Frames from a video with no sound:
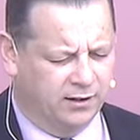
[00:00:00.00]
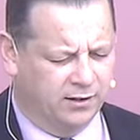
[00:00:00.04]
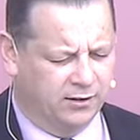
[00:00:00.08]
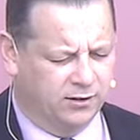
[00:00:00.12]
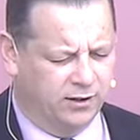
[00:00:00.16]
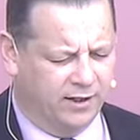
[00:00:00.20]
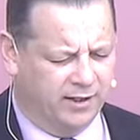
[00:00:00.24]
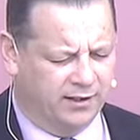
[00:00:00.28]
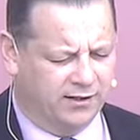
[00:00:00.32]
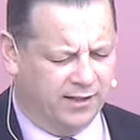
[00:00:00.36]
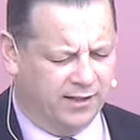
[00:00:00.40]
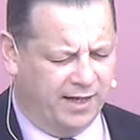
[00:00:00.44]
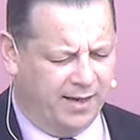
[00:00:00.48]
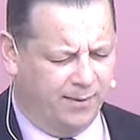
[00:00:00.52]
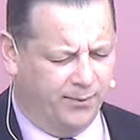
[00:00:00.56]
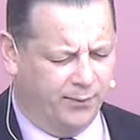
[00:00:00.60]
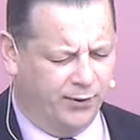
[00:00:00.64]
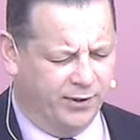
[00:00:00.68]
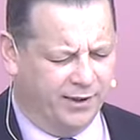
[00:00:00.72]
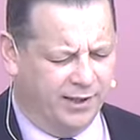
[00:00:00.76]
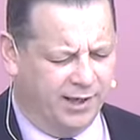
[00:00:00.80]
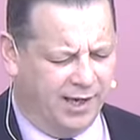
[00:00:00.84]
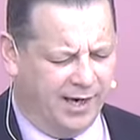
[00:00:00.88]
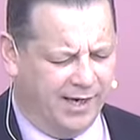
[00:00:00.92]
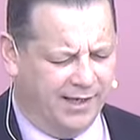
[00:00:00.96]
to accept
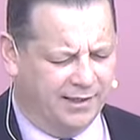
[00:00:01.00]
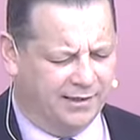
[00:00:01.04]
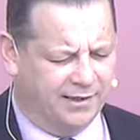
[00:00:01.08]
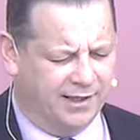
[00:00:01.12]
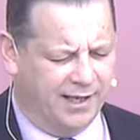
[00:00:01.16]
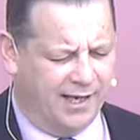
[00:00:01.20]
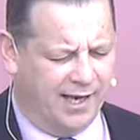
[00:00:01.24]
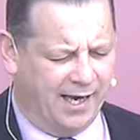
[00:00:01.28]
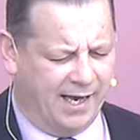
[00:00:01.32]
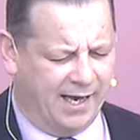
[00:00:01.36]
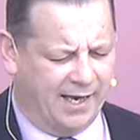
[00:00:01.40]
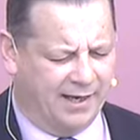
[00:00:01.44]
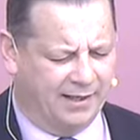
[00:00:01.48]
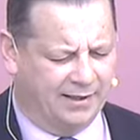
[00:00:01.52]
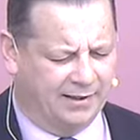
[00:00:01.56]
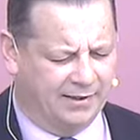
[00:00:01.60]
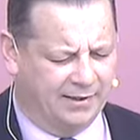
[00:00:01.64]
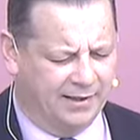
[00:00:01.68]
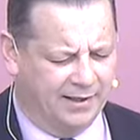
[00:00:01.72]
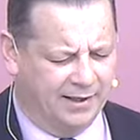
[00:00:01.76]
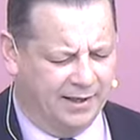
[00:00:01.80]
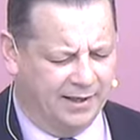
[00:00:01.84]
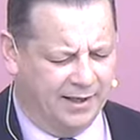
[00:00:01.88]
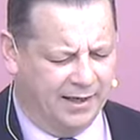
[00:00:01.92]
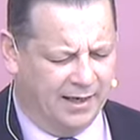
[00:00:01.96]
what lies ahead,
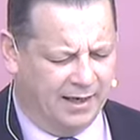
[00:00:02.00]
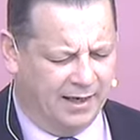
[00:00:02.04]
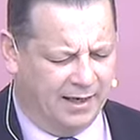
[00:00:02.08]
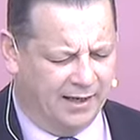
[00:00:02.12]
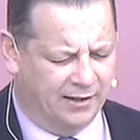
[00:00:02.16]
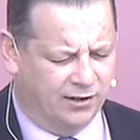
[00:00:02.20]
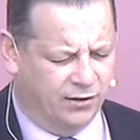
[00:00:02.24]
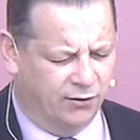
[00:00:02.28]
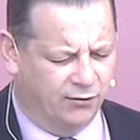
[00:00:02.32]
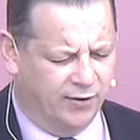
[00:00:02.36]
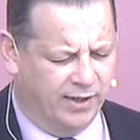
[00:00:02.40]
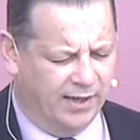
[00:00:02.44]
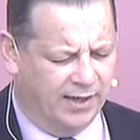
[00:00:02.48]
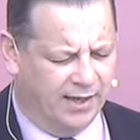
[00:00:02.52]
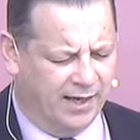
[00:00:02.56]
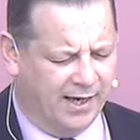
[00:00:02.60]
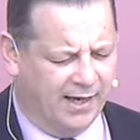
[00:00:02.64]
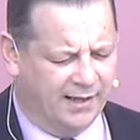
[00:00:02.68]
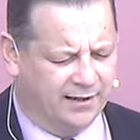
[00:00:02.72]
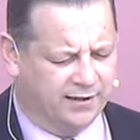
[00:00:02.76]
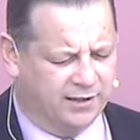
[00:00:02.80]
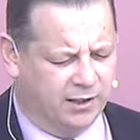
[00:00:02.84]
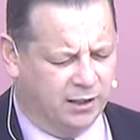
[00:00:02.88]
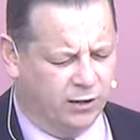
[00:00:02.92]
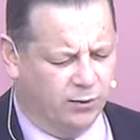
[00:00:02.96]
and to
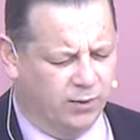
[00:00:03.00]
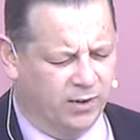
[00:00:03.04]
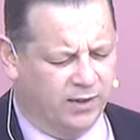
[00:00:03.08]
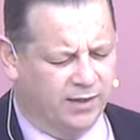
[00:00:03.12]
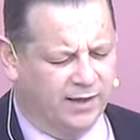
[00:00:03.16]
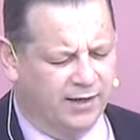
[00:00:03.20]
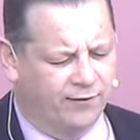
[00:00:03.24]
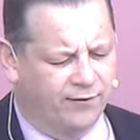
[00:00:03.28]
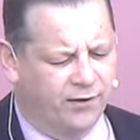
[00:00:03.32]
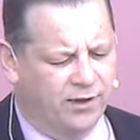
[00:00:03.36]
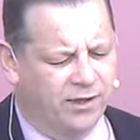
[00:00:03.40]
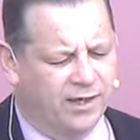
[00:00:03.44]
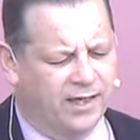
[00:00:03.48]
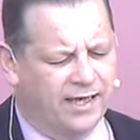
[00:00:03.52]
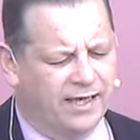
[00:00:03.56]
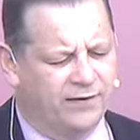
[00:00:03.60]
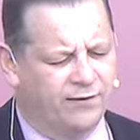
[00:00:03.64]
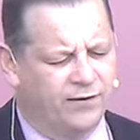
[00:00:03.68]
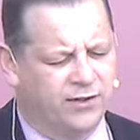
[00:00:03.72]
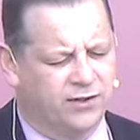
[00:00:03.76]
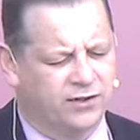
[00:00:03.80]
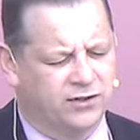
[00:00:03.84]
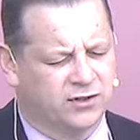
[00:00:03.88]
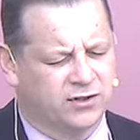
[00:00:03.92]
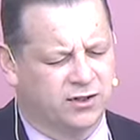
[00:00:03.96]
realize that you will never
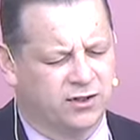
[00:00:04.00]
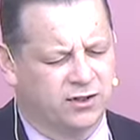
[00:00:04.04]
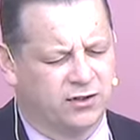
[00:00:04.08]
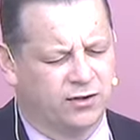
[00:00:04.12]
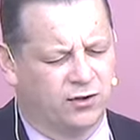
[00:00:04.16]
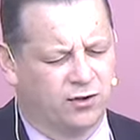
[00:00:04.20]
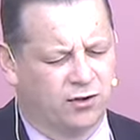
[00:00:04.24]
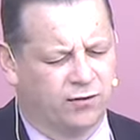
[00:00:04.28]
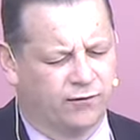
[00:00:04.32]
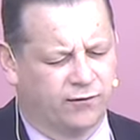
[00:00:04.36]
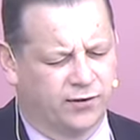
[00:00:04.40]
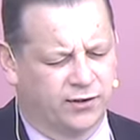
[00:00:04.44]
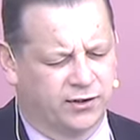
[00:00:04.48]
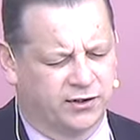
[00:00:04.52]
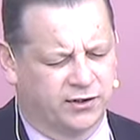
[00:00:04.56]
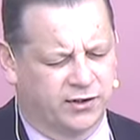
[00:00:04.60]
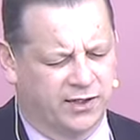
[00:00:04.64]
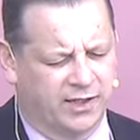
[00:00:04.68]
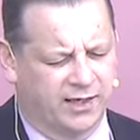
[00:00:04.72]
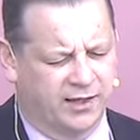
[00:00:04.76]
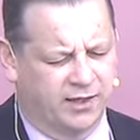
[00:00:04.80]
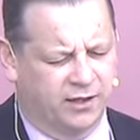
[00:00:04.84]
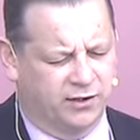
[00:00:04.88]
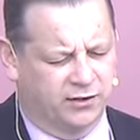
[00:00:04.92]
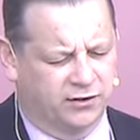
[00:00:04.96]
leave us nor
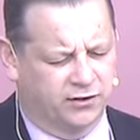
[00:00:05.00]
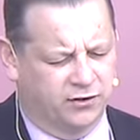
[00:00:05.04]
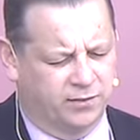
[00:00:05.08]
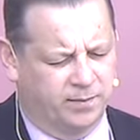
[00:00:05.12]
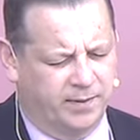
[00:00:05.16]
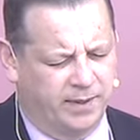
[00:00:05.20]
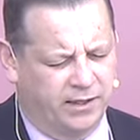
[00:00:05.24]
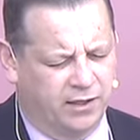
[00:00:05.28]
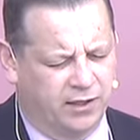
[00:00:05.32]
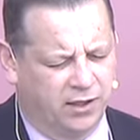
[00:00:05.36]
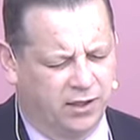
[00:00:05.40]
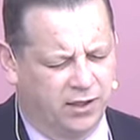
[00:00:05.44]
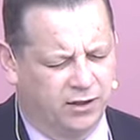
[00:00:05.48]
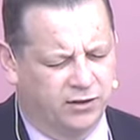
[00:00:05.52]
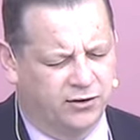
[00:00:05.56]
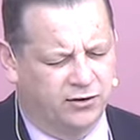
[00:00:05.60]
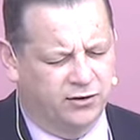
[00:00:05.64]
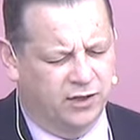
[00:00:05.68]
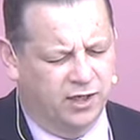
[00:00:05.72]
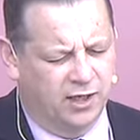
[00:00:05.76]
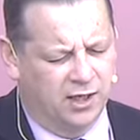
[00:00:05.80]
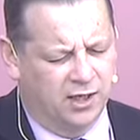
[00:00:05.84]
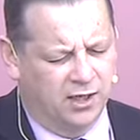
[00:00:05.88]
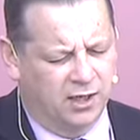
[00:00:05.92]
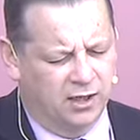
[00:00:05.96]
forsake us
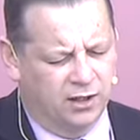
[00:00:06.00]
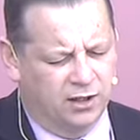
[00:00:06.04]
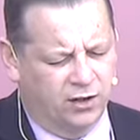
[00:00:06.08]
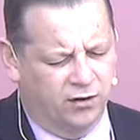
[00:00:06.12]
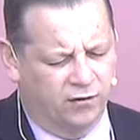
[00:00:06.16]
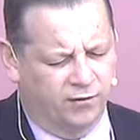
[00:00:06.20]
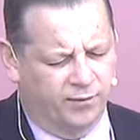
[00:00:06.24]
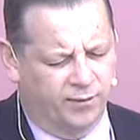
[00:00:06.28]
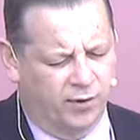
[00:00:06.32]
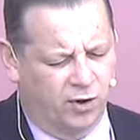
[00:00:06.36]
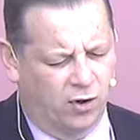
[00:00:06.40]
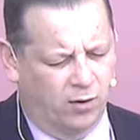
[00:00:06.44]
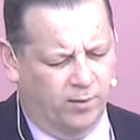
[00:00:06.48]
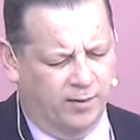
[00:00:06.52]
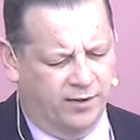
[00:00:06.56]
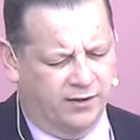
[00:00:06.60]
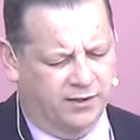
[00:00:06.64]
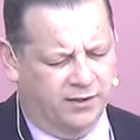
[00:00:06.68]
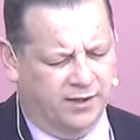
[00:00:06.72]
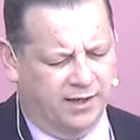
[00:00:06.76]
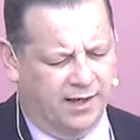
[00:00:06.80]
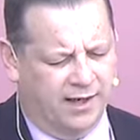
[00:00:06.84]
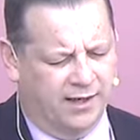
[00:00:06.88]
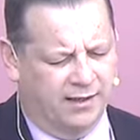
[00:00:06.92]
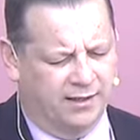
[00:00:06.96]
because you've
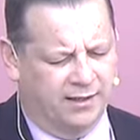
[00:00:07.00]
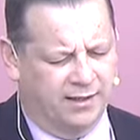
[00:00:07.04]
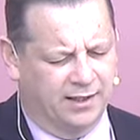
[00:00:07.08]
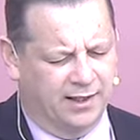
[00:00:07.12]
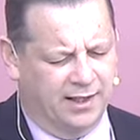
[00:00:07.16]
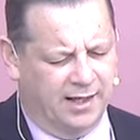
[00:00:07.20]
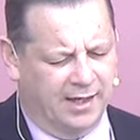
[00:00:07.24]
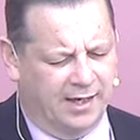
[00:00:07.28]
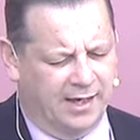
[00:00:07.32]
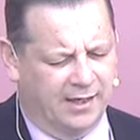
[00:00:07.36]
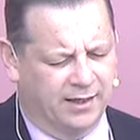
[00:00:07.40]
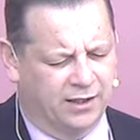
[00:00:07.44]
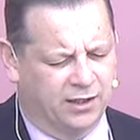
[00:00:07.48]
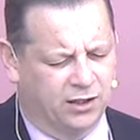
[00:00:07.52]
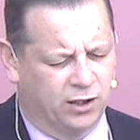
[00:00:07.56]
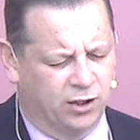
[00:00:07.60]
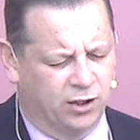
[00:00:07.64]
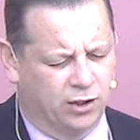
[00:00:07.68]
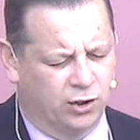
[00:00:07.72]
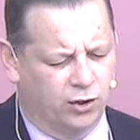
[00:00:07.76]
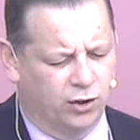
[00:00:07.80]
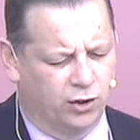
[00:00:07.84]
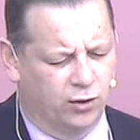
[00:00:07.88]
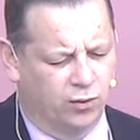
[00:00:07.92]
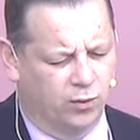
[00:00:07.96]
promised that
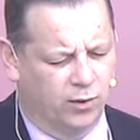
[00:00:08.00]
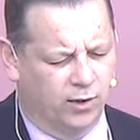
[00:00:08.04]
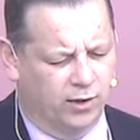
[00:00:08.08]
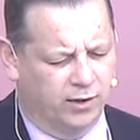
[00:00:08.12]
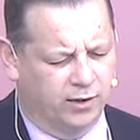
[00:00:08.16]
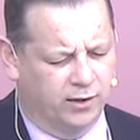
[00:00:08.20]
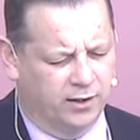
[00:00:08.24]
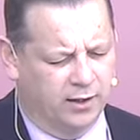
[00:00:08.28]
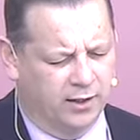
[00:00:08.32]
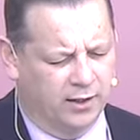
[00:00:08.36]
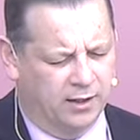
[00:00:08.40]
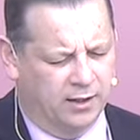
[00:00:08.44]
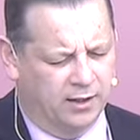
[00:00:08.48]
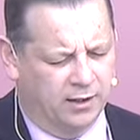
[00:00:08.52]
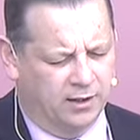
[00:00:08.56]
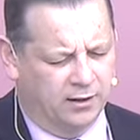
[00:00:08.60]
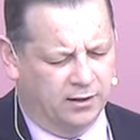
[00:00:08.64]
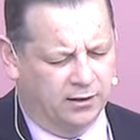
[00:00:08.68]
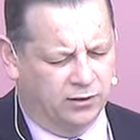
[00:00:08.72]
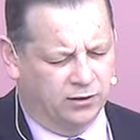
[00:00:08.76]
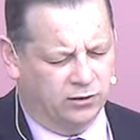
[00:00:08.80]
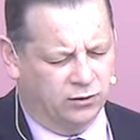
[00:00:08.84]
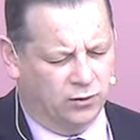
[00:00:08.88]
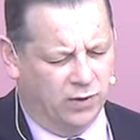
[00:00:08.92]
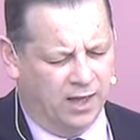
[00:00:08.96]
in your word.
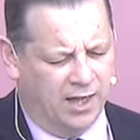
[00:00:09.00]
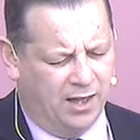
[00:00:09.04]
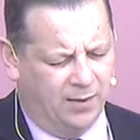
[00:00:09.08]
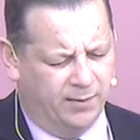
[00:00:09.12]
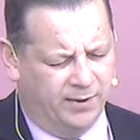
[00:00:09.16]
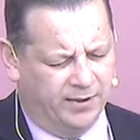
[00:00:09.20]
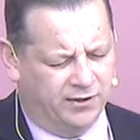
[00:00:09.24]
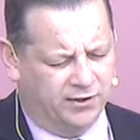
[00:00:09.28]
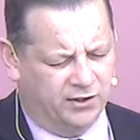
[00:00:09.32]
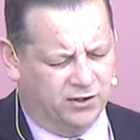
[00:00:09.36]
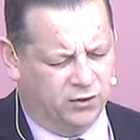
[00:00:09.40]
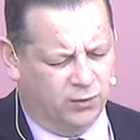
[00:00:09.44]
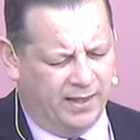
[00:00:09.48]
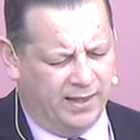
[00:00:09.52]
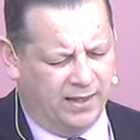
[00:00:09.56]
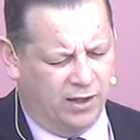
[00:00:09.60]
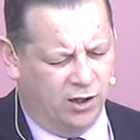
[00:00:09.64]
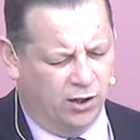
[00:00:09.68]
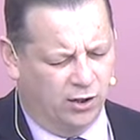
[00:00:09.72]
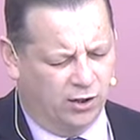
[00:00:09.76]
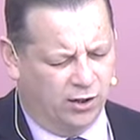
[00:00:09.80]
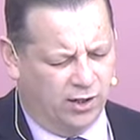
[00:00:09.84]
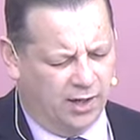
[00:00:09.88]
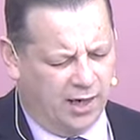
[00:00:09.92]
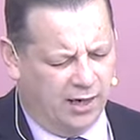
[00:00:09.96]
So help us as we
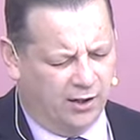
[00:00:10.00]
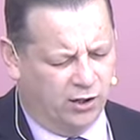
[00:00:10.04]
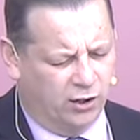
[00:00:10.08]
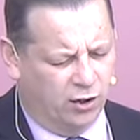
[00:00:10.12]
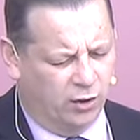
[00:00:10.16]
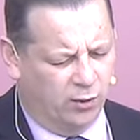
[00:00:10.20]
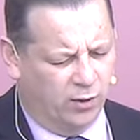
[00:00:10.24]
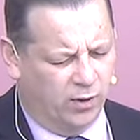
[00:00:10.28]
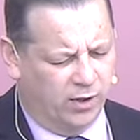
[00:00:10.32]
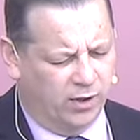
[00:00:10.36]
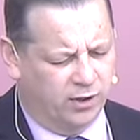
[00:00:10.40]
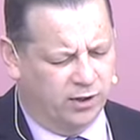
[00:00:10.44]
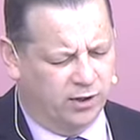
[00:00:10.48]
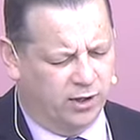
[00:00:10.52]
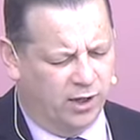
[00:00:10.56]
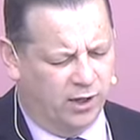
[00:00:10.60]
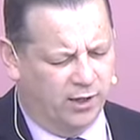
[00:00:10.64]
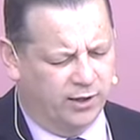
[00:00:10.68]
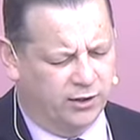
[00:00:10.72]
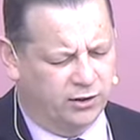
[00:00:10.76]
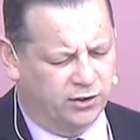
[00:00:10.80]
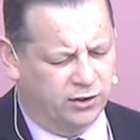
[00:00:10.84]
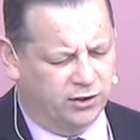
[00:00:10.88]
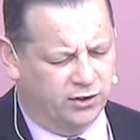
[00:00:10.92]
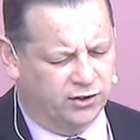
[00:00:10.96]
look at your word
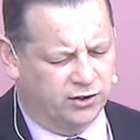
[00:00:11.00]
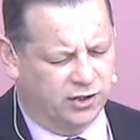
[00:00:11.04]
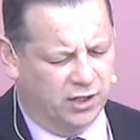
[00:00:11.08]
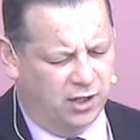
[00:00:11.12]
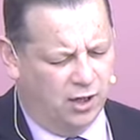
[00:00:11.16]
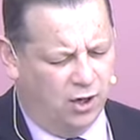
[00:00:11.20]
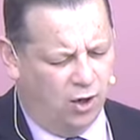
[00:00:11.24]
now, just